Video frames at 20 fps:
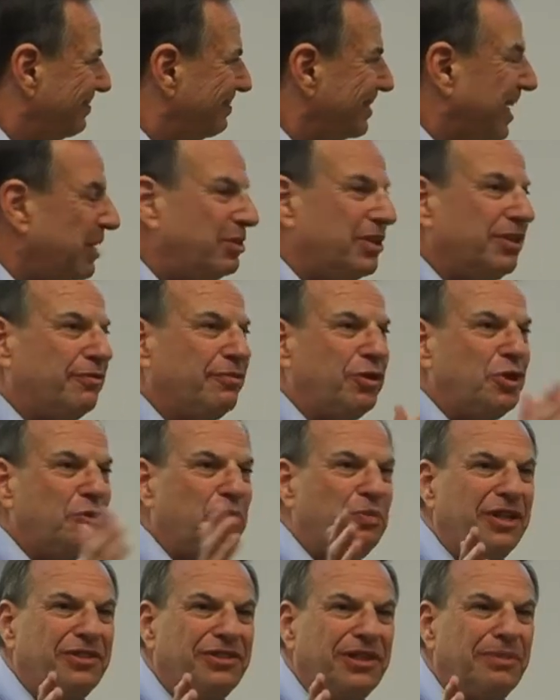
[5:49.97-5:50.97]
He was the first
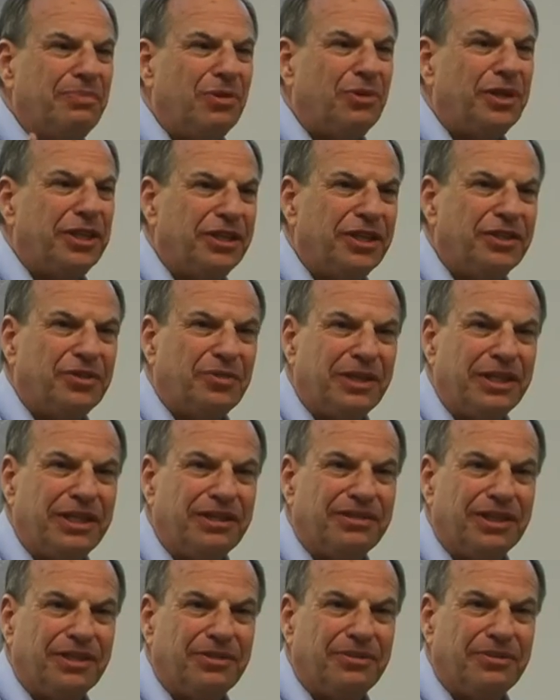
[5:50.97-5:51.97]
president born in the
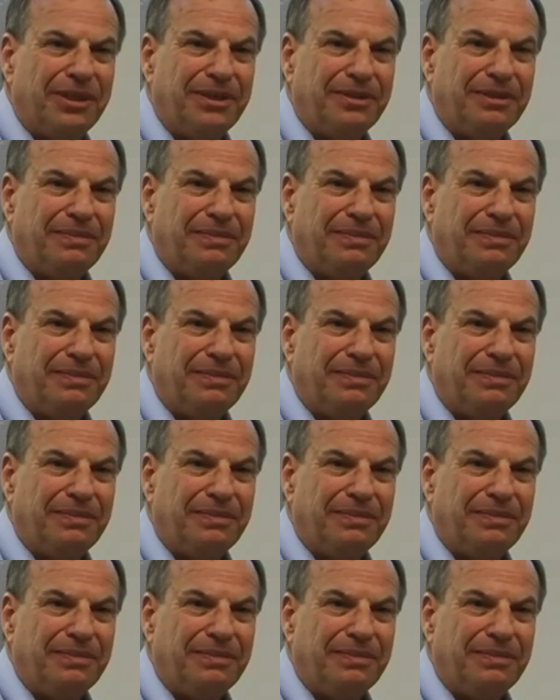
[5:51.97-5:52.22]
20th century.